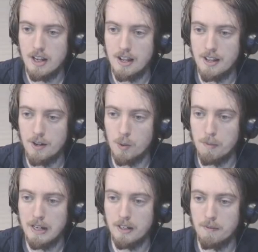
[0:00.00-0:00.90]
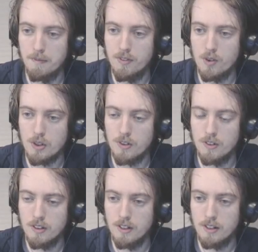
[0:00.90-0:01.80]
And then it will play them for you
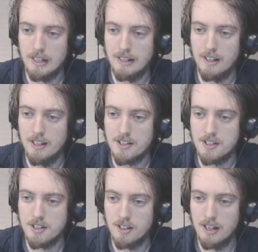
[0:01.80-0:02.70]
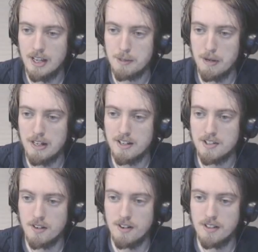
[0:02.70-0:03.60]
in a list, as
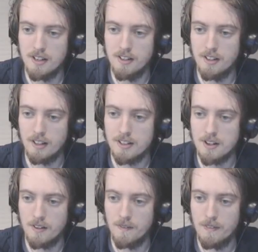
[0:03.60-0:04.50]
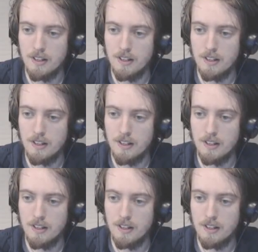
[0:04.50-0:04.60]
playlists are intended, like so.